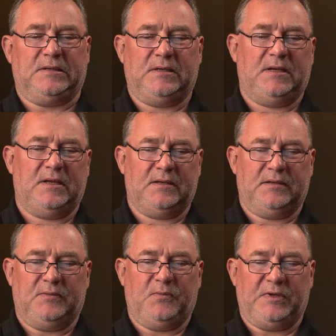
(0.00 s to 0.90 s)

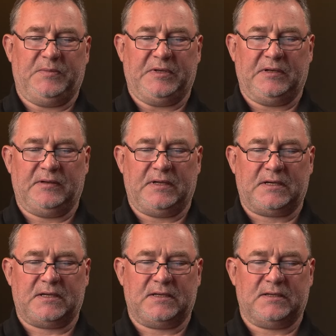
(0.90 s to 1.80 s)
And with a bit of
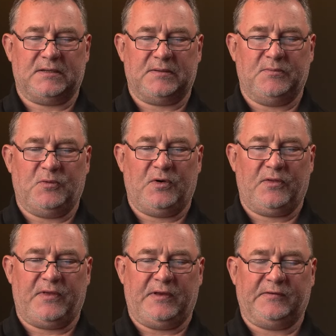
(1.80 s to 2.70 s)
luck, more
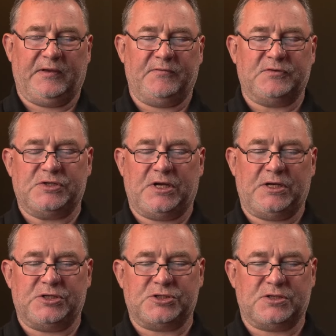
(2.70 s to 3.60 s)
things have
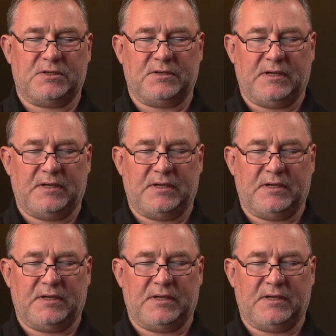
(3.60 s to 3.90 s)
changed.